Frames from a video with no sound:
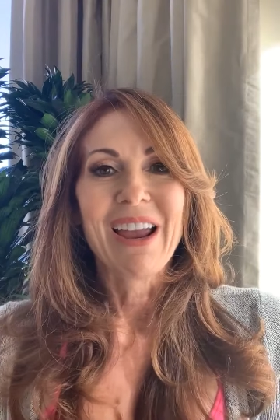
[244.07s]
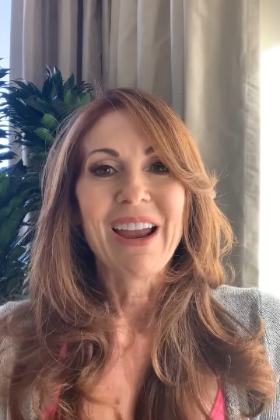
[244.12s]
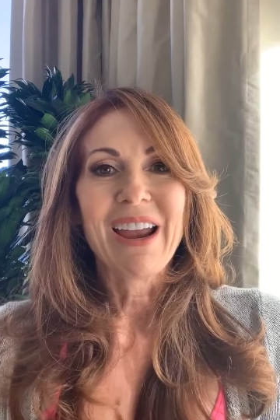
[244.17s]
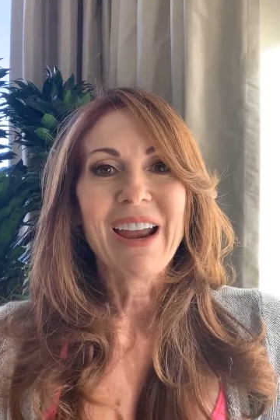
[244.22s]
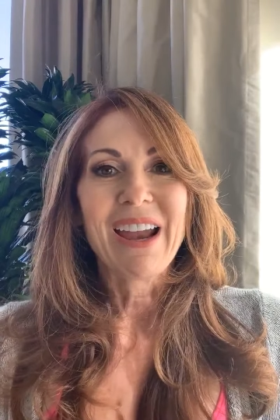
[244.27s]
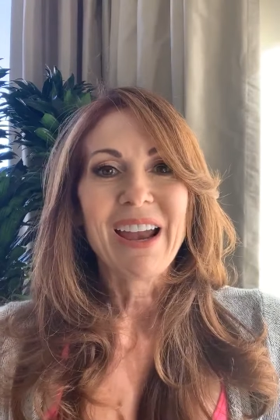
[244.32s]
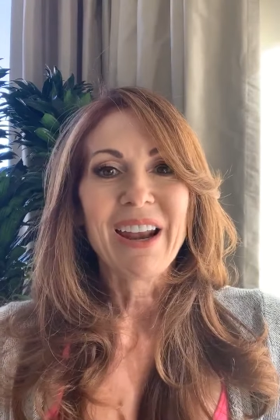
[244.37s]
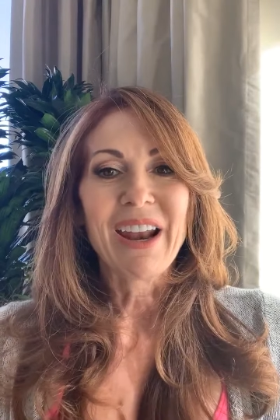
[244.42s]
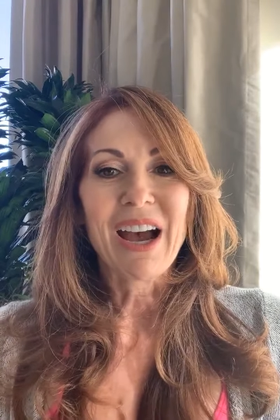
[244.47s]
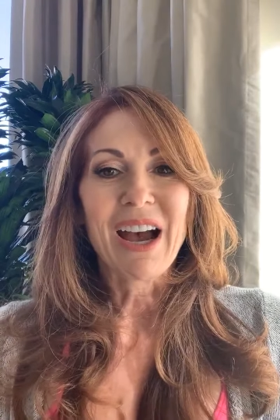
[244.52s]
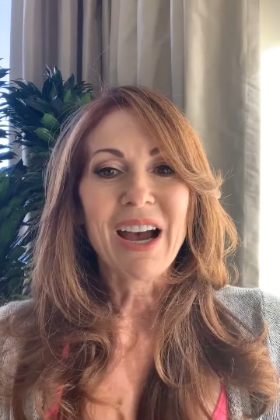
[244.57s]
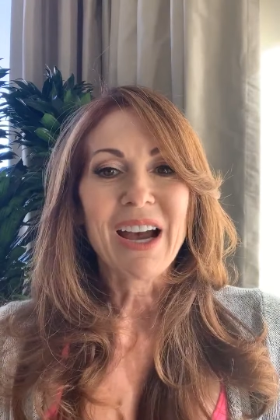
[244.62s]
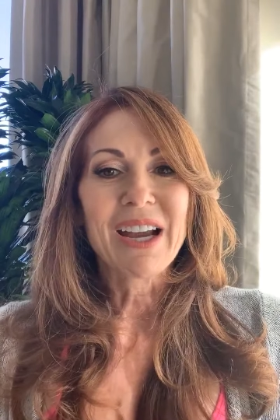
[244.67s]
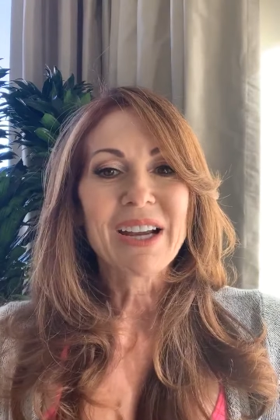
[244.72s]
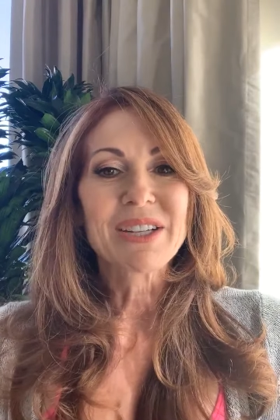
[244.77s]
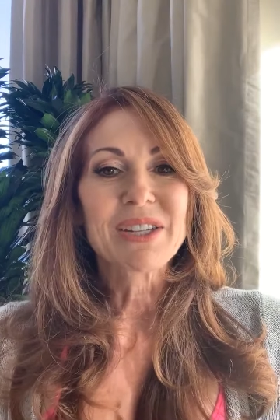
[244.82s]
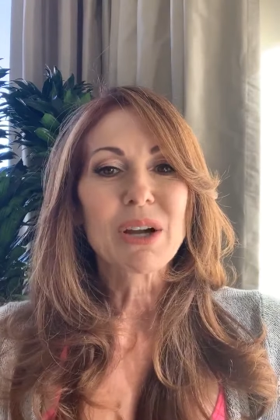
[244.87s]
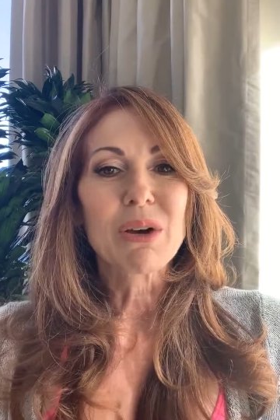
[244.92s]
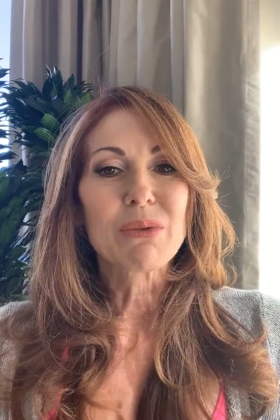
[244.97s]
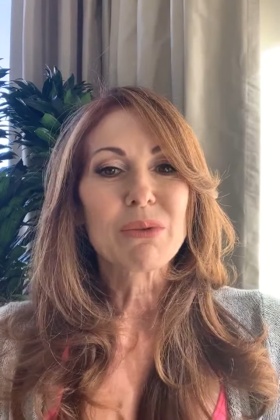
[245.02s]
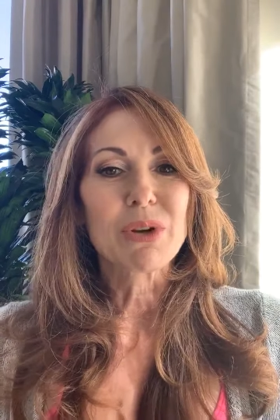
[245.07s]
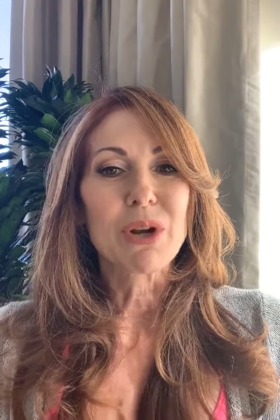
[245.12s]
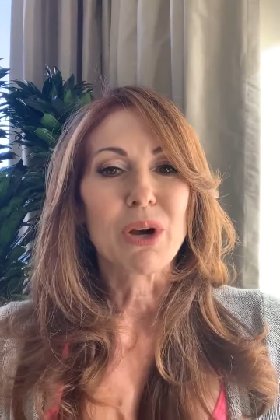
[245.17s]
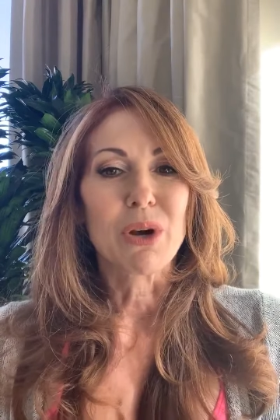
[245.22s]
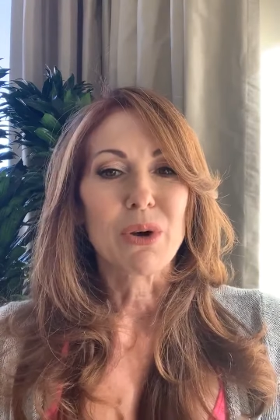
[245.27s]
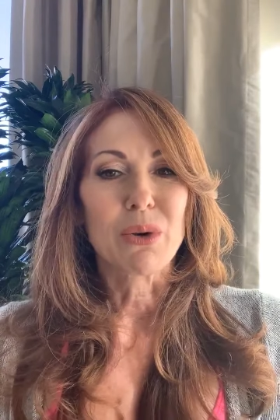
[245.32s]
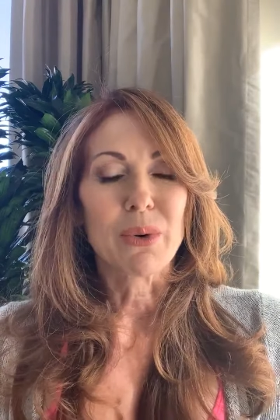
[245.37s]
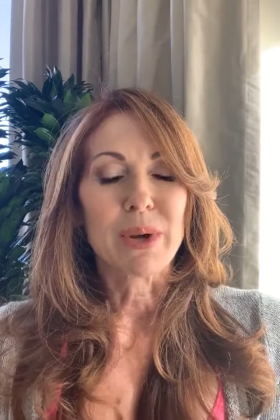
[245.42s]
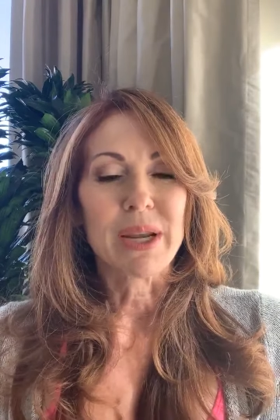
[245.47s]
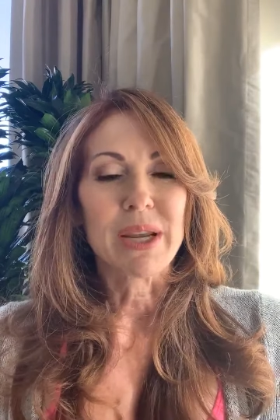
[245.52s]
And I don't
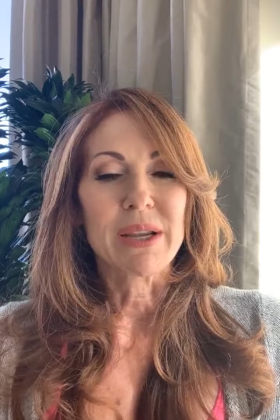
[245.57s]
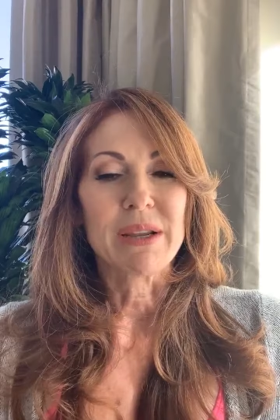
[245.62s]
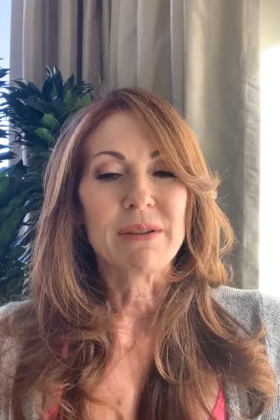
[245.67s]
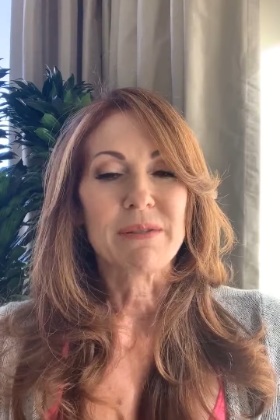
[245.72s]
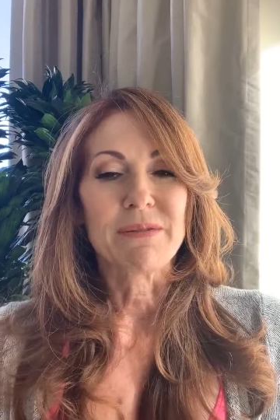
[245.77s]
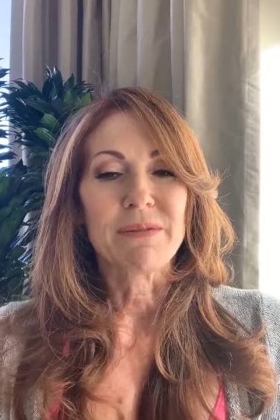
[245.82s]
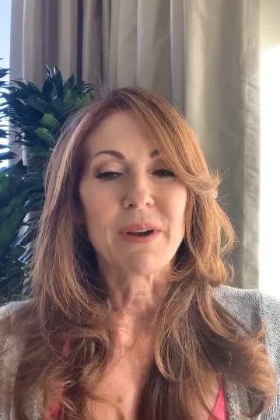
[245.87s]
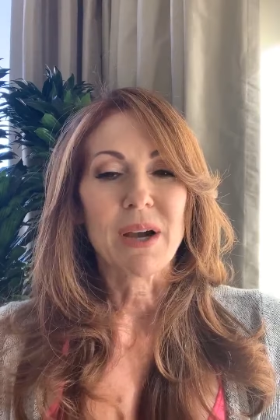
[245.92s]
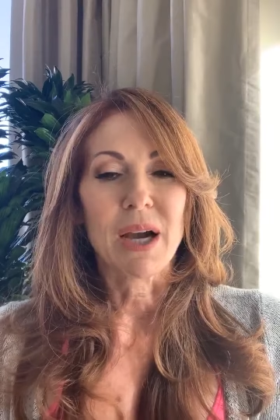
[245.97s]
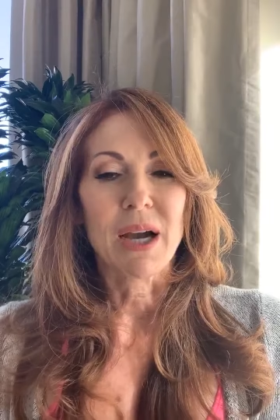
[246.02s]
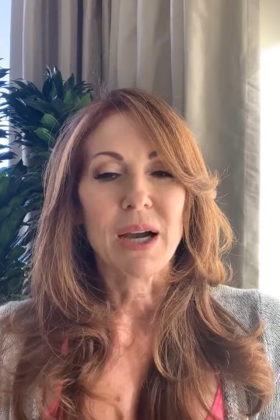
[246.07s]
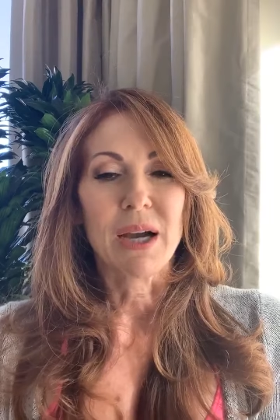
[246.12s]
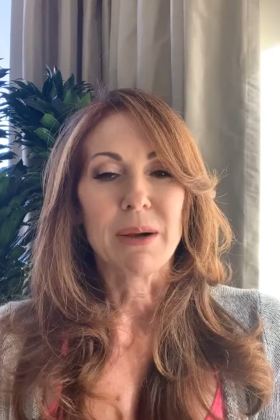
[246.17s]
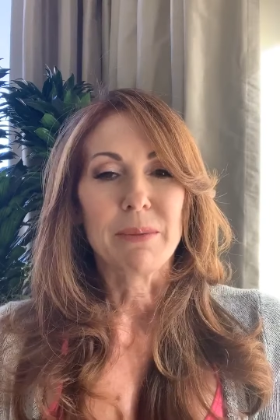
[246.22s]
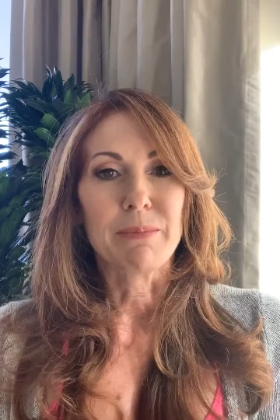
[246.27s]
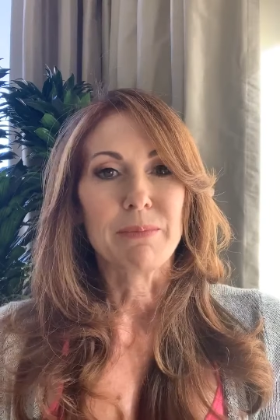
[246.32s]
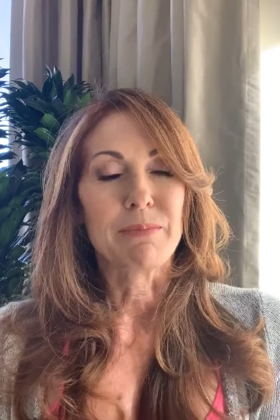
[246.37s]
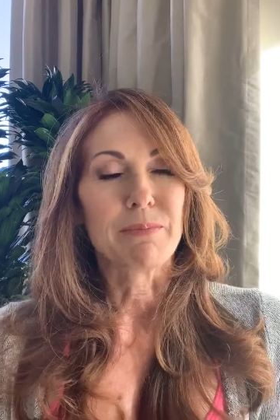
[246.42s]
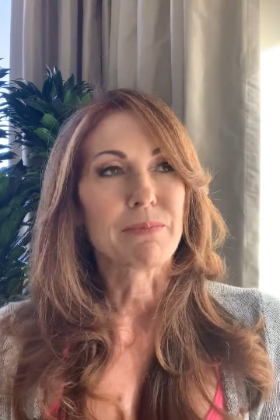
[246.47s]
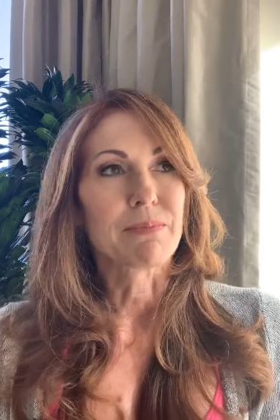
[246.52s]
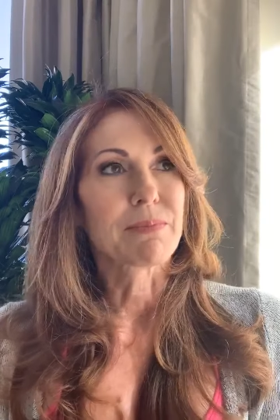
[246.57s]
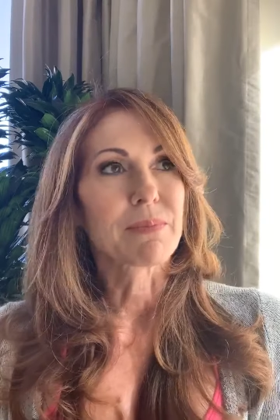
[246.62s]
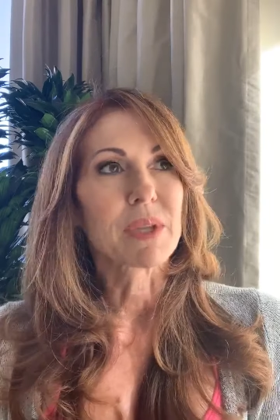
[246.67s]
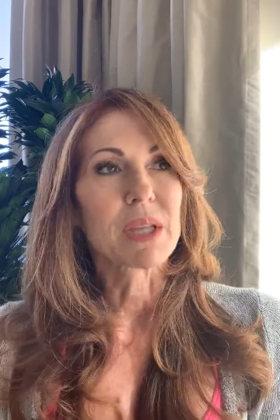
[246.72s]
know if um,